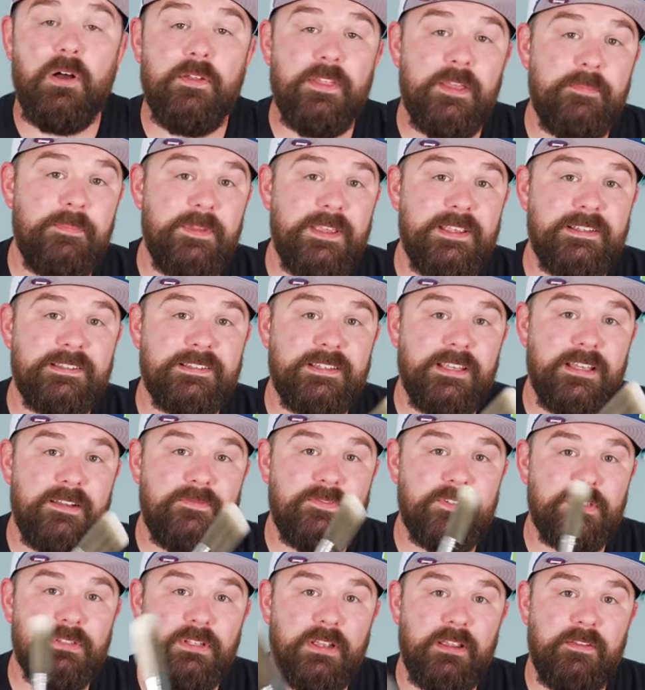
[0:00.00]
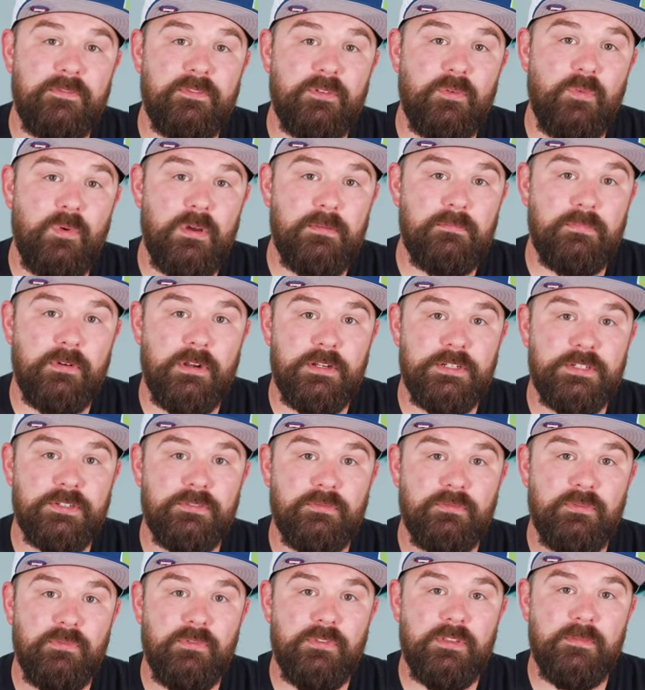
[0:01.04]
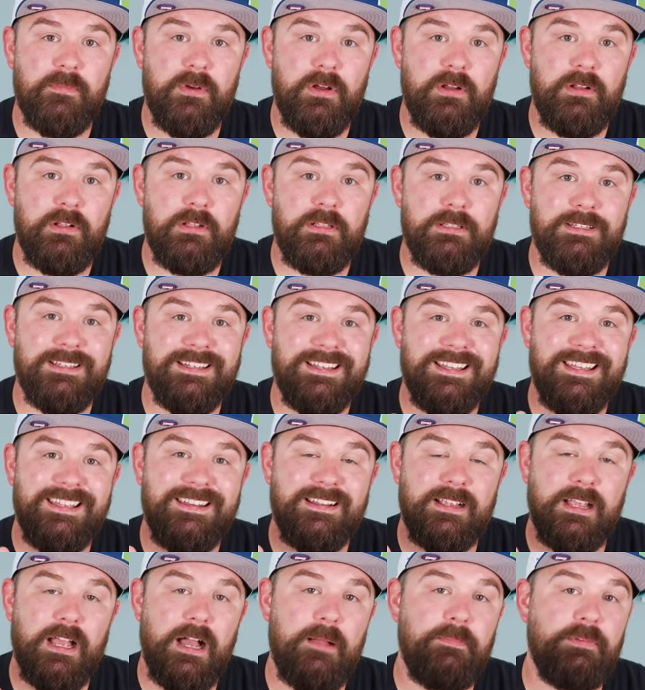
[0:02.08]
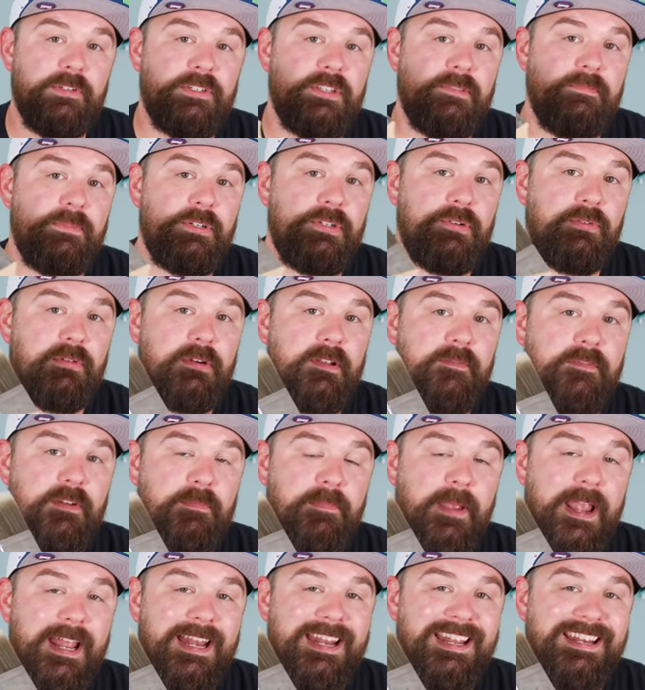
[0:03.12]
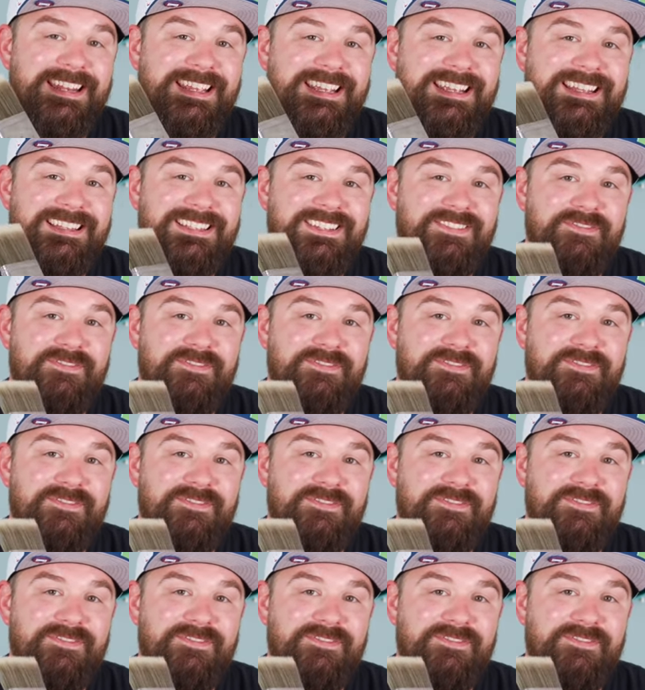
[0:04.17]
All that being said, if you're looking for one brush to rule them all and accomplish the majority of your painting needs,